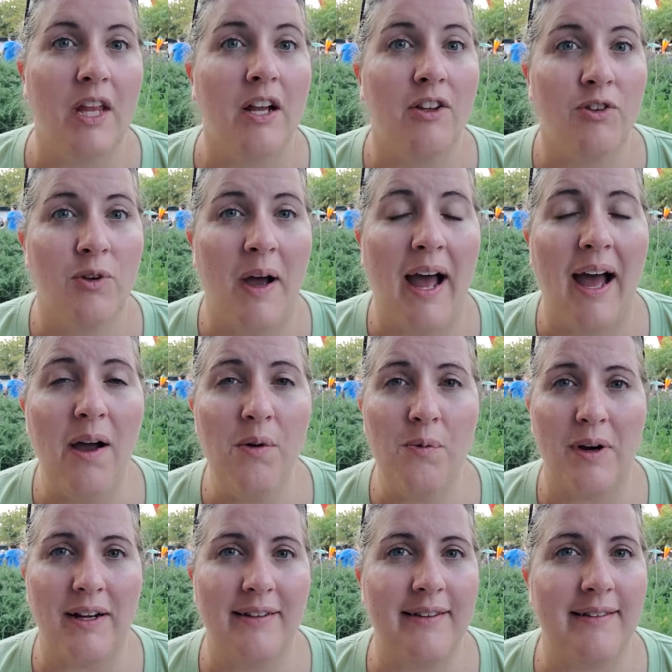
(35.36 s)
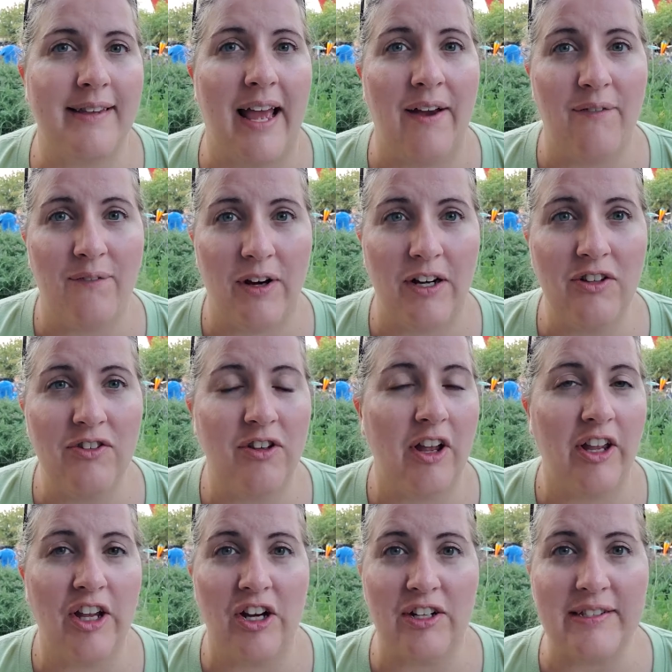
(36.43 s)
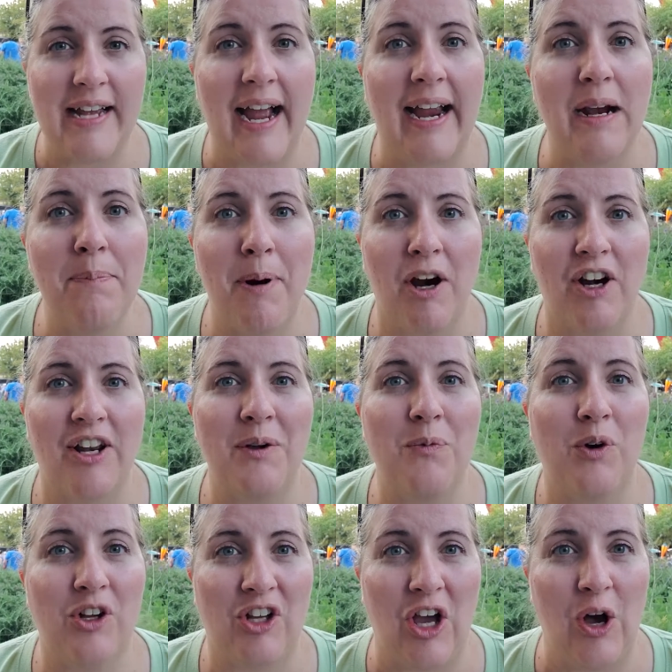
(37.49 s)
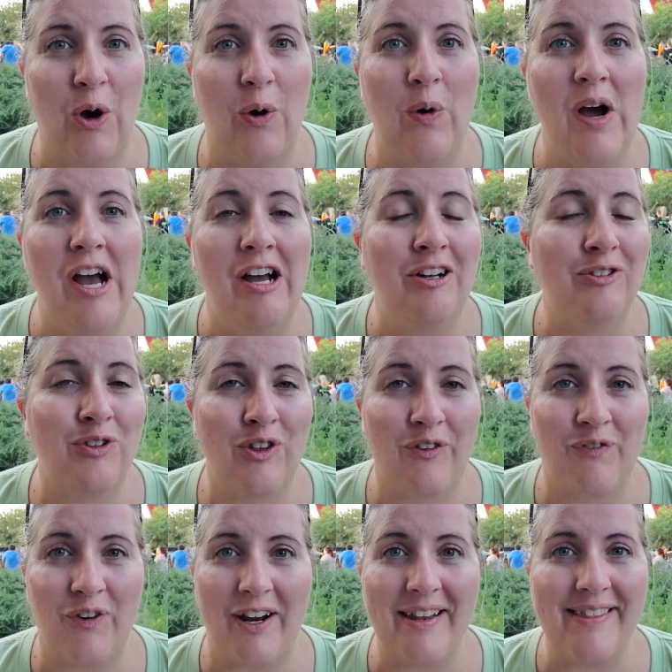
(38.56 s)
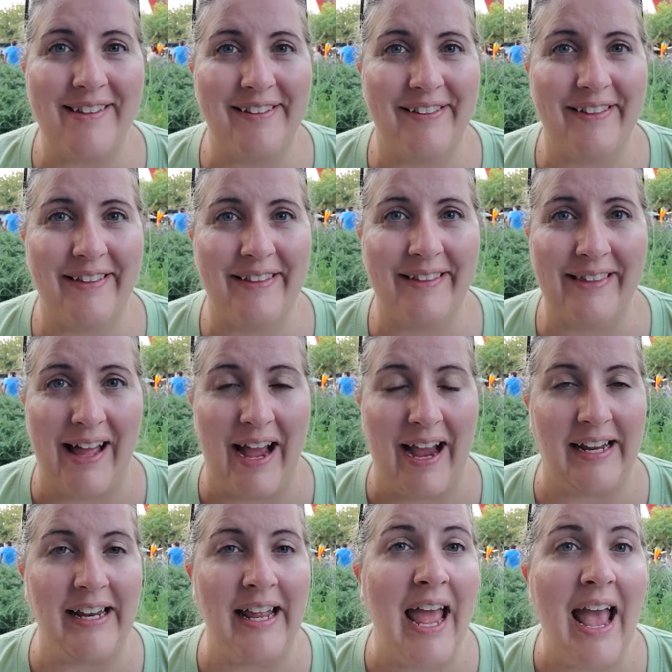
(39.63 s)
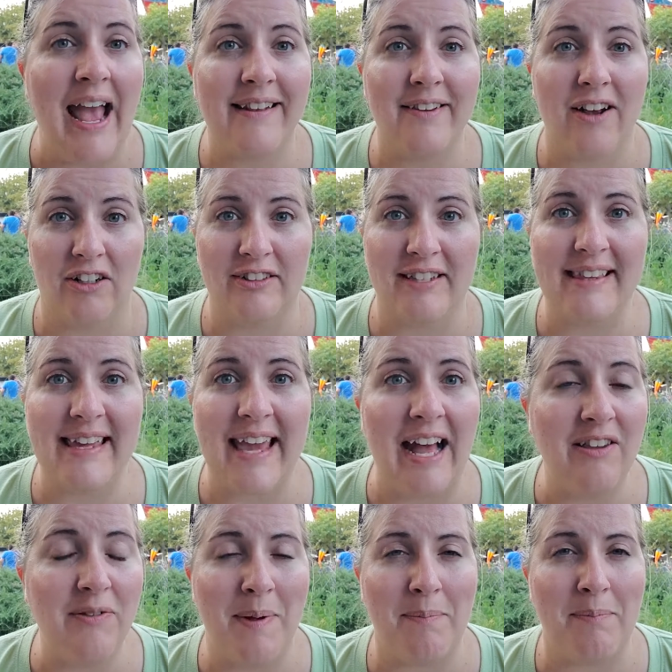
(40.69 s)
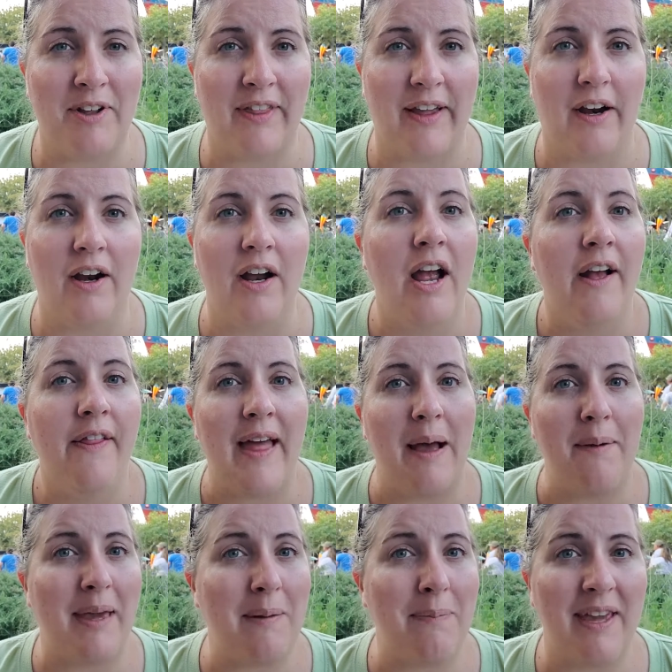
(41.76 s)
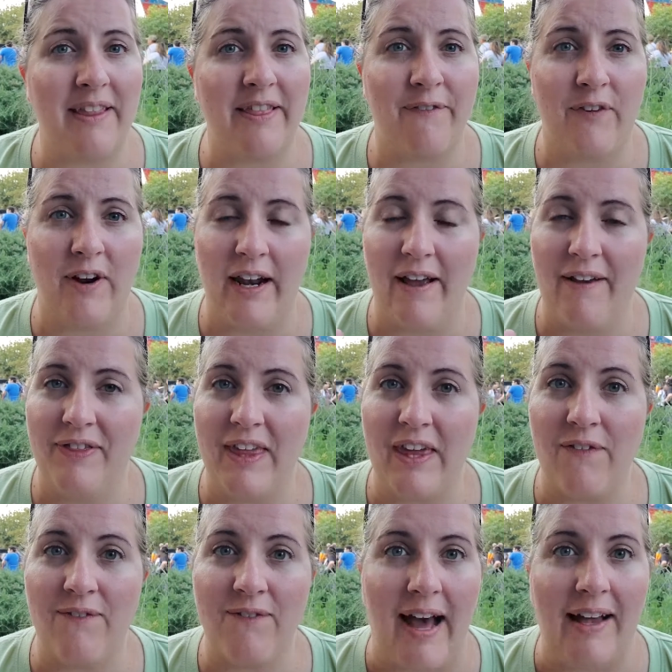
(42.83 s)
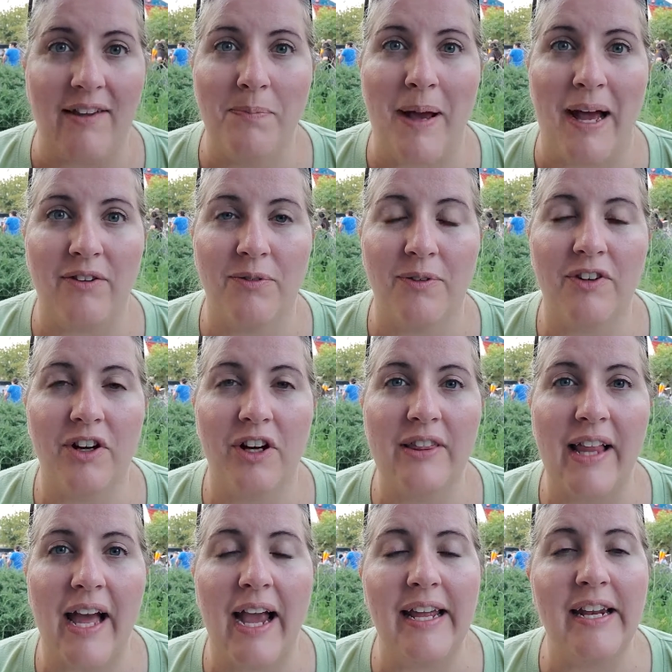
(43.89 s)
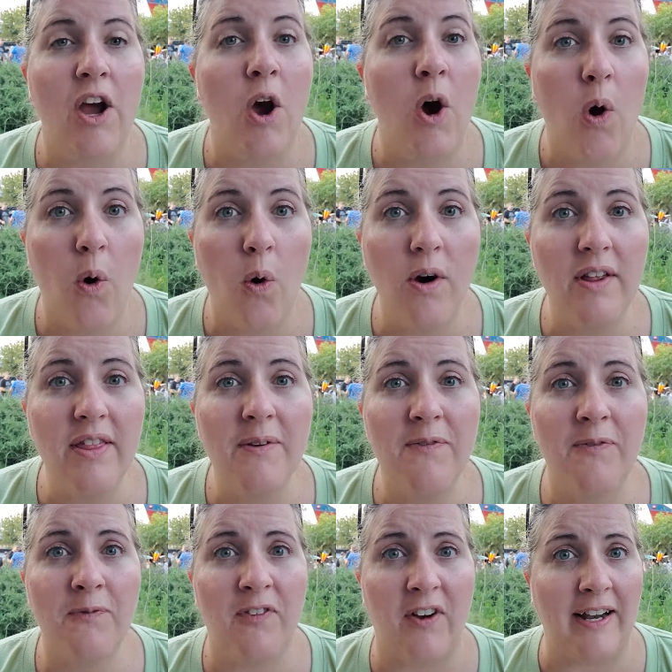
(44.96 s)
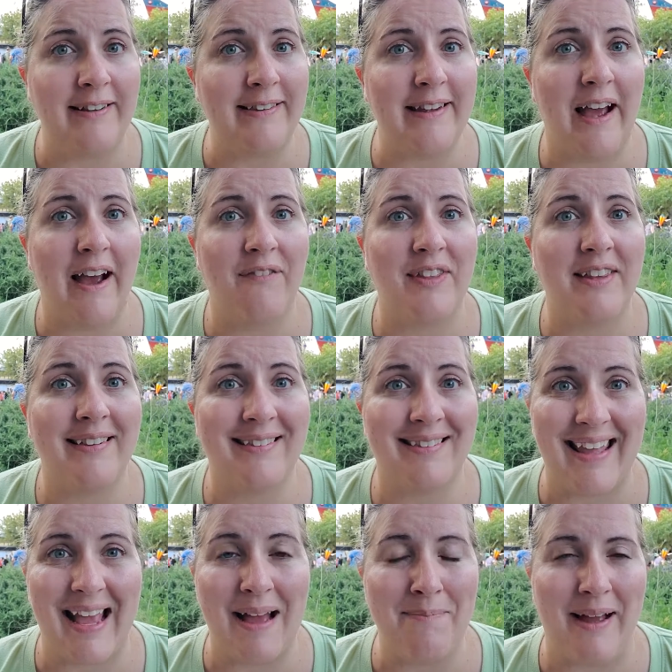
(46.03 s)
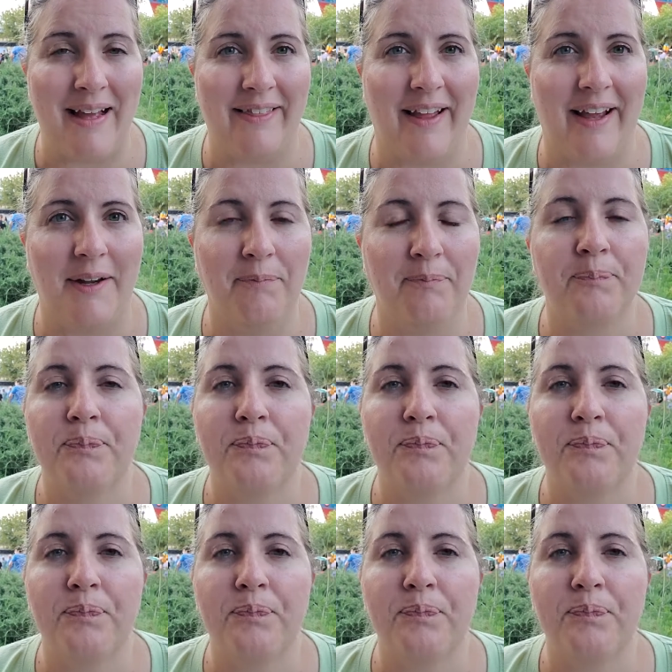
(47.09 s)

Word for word: So how it works is at first your entire party will go to the front of the line and talk to the cast member there. That may be the front of the fast pass return line or the front of the standby line.